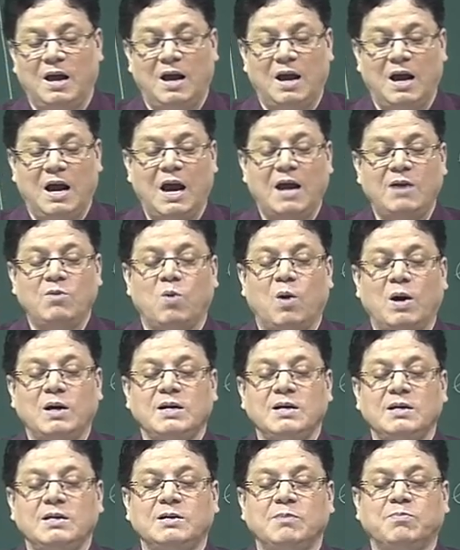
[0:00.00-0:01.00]
and what
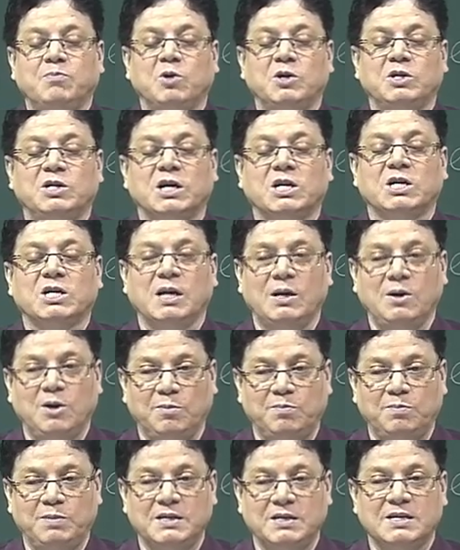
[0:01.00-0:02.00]
is the projection
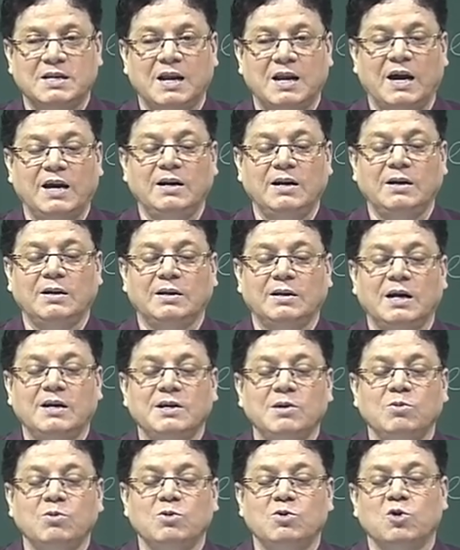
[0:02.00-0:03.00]
of this line? That
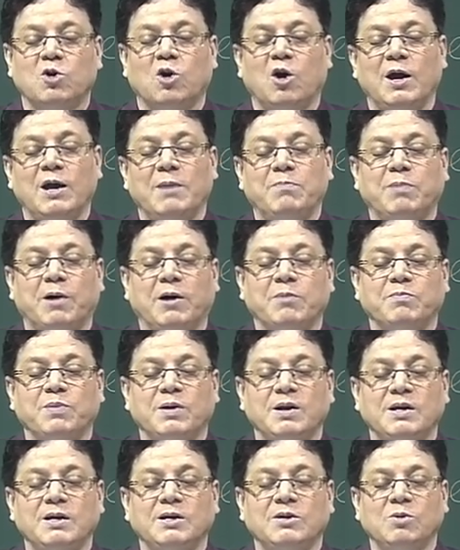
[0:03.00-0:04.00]
you draw a
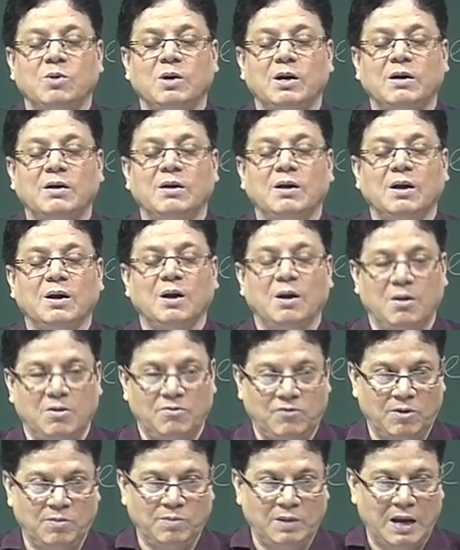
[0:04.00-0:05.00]
perpendicular
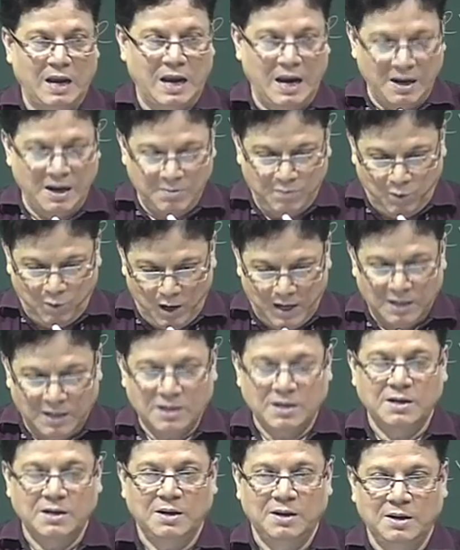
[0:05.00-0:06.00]
from the end
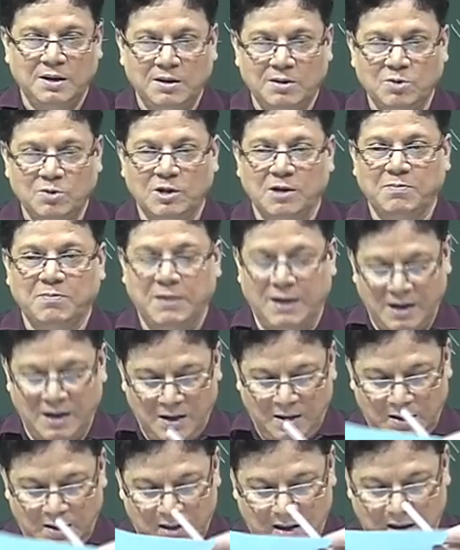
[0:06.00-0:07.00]
point to the
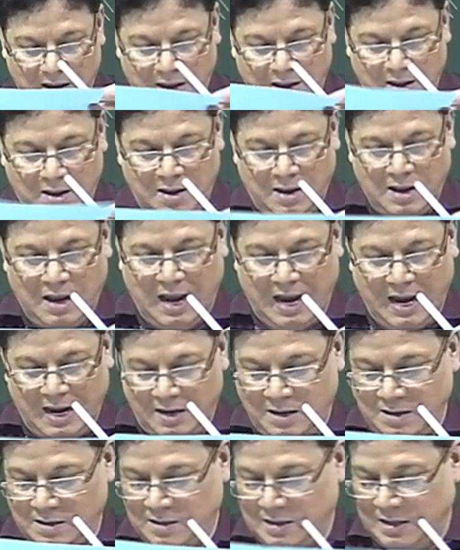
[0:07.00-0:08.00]
plane,
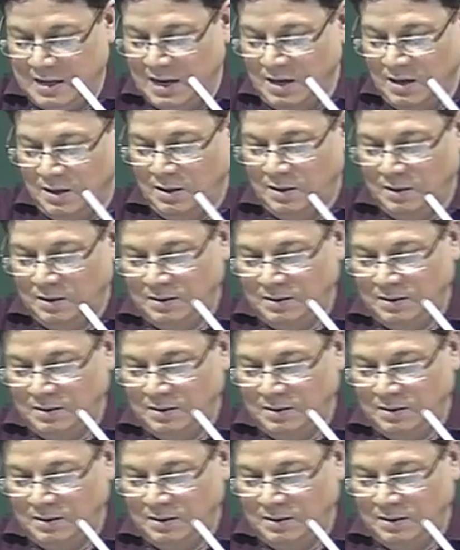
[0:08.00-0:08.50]
and then